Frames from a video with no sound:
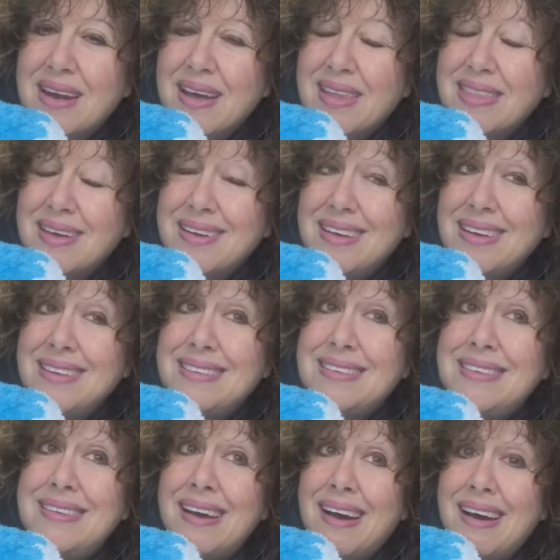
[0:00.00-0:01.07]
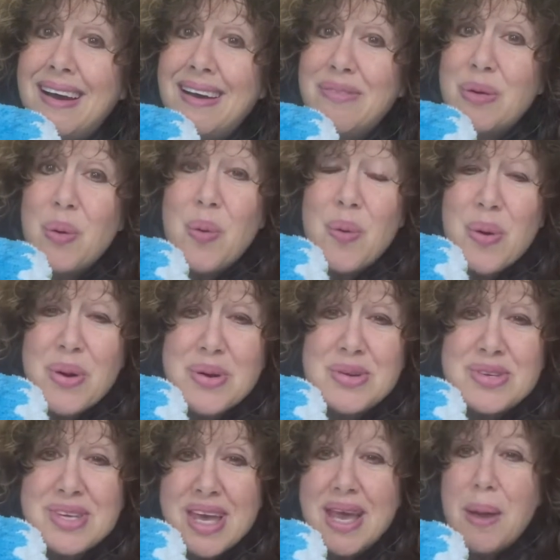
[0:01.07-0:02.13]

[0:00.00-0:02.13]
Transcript: I thought like, duh, of course,